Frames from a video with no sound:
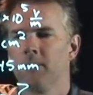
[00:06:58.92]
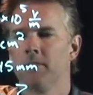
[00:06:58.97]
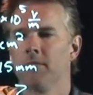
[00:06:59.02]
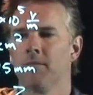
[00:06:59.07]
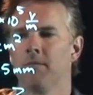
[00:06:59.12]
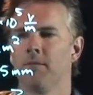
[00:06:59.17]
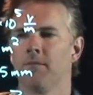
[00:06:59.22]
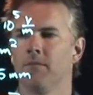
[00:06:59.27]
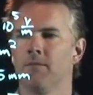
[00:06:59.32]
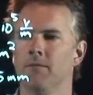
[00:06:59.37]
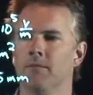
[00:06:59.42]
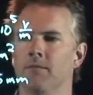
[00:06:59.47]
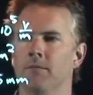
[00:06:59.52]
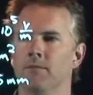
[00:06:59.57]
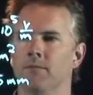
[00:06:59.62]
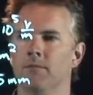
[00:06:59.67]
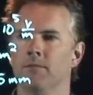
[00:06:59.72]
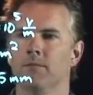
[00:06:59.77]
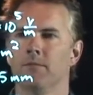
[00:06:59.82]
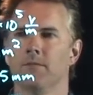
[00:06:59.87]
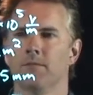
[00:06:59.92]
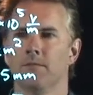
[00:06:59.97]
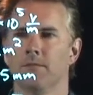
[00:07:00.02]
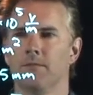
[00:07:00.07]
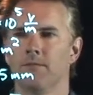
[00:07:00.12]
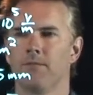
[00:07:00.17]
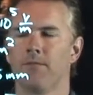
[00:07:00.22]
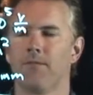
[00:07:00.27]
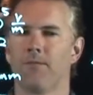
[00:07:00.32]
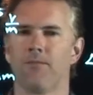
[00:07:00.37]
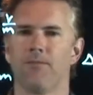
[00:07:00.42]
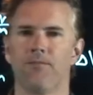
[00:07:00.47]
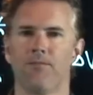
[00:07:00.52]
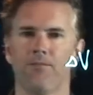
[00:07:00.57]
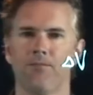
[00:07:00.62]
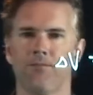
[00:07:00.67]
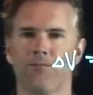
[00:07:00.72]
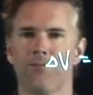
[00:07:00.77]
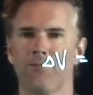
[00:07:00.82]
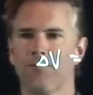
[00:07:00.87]

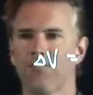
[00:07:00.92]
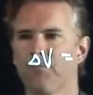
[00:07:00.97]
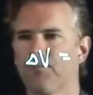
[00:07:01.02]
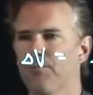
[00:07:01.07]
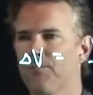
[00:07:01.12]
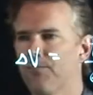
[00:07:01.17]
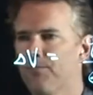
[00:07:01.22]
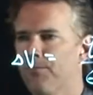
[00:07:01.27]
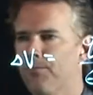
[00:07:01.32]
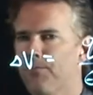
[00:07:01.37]
No one is speaking in this clip.